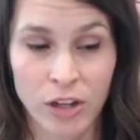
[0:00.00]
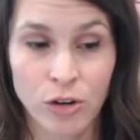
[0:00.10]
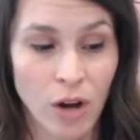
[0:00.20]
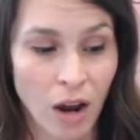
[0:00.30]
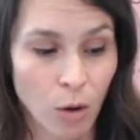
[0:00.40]
you're
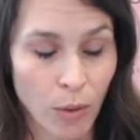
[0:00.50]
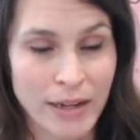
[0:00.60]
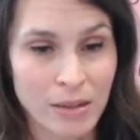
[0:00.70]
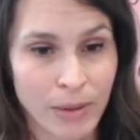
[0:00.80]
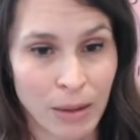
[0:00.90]
not going
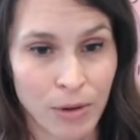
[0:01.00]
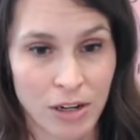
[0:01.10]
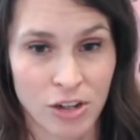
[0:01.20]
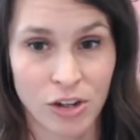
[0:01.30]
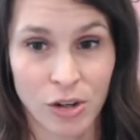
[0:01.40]
to be able
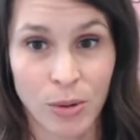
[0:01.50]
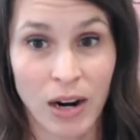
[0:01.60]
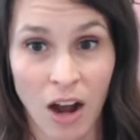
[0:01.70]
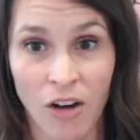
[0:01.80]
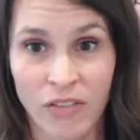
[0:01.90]
to do a
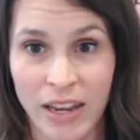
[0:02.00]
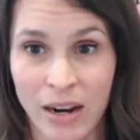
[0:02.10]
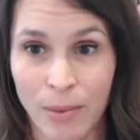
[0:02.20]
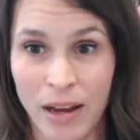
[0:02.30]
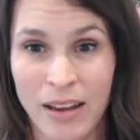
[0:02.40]
coffee
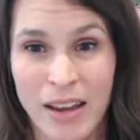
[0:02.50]
enema